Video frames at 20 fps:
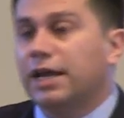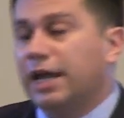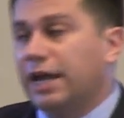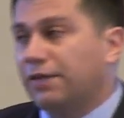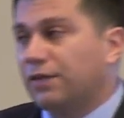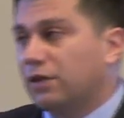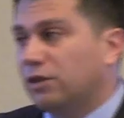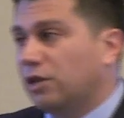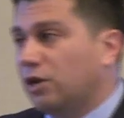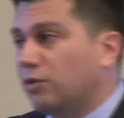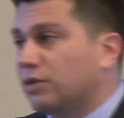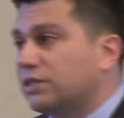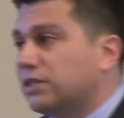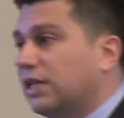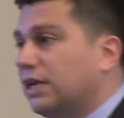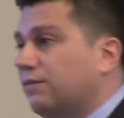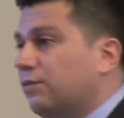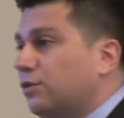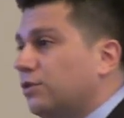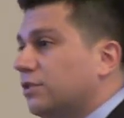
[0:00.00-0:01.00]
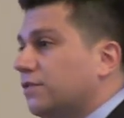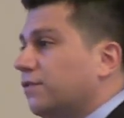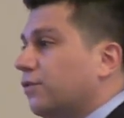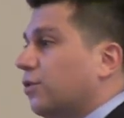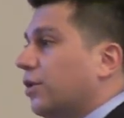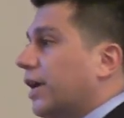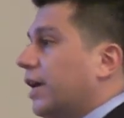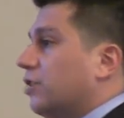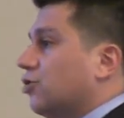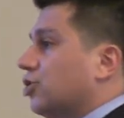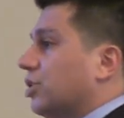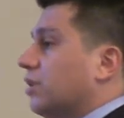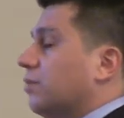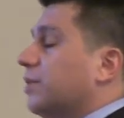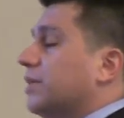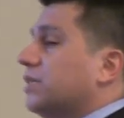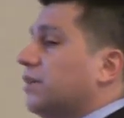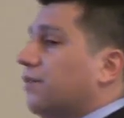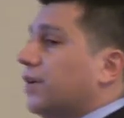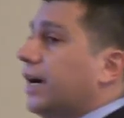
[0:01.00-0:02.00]
and the lowest levels for Asian and
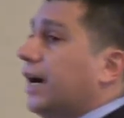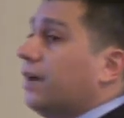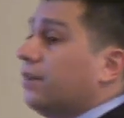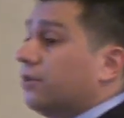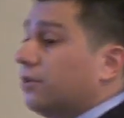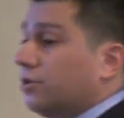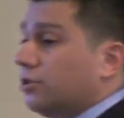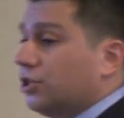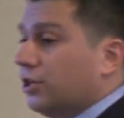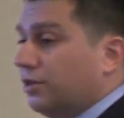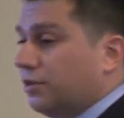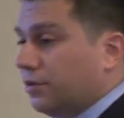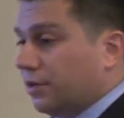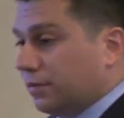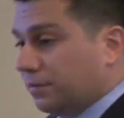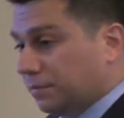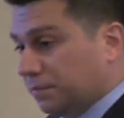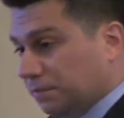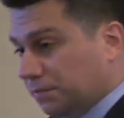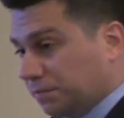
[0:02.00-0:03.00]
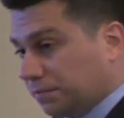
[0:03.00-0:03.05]
Pacific Islander children.